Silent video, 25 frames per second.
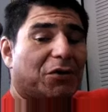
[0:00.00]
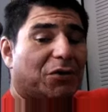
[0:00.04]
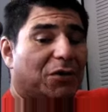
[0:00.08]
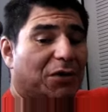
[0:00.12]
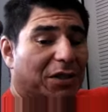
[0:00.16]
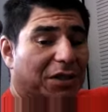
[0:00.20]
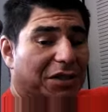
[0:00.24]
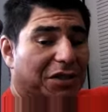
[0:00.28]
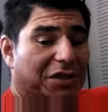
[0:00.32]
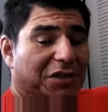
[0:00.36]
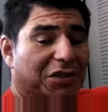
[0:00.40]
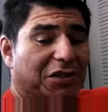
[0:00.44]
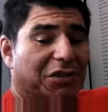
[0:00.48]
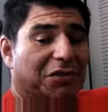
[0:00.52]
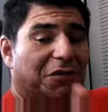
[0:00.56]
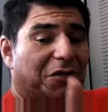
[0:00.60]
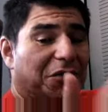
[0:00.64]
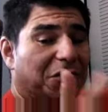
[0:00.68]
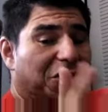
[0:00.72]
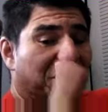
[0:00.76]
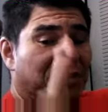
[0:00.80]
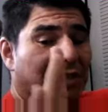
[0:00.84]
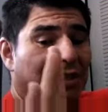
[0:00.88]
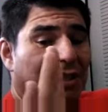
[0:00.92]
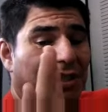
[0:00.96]
You list if
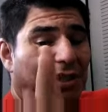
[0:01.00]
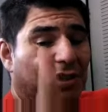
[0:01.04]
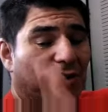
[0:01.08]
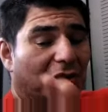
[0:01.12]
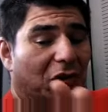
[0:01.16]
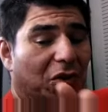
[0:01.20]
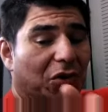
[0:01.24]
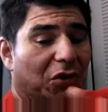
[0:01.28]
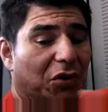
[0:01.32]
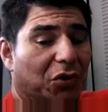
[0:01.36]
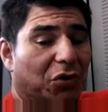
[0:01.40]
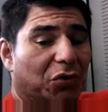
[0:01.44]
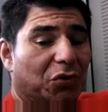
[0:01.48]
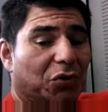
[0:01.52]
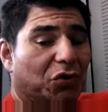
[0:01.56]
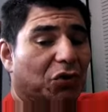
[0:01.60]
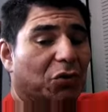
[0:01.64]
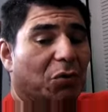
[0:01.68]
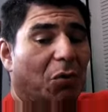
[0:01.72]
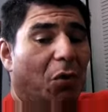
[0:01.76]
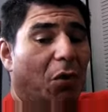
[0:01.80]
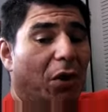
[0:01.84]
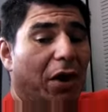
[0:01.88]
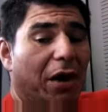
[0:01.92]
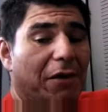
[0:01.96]
you're seeing on
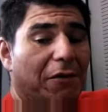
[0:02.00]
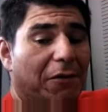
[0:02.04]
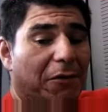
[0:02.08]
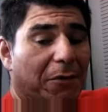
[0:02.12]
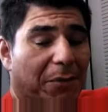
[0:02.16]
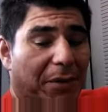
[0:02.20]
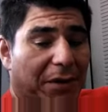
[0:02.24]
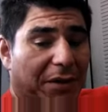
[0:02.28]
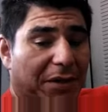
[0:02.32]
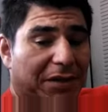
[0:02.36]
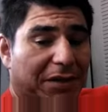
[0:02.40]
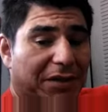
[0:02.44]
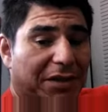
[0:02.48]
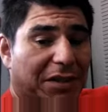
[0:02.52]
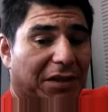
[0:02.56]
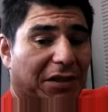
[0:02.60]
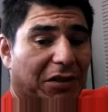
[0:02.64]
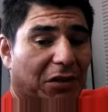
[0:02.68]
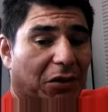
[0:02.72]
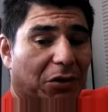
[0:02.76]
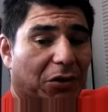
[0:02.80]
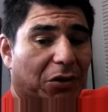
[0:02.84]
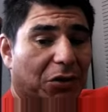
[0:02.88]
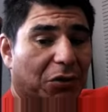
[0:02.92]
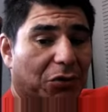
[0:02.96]
YouTube or everybody
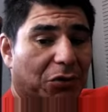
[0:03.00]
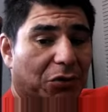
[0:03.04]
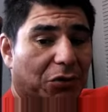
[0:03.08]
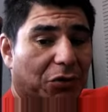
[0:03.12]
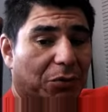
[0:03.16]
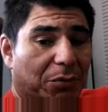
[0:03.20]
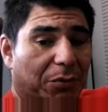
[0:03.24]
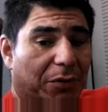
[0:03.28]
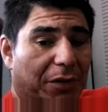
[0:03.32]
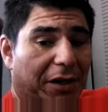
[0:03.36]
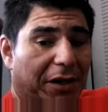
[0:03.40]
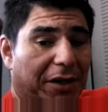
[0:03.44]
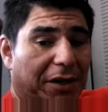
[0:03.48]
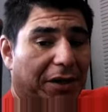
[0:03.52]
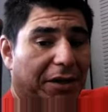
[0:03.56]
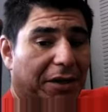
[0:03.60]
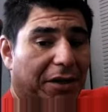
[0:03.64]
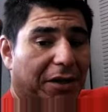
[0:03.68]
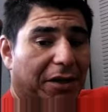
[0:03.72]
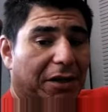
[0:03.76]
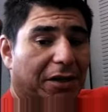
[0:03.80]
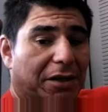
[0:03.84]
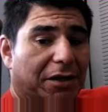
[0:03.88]
seeing on YouTube, right?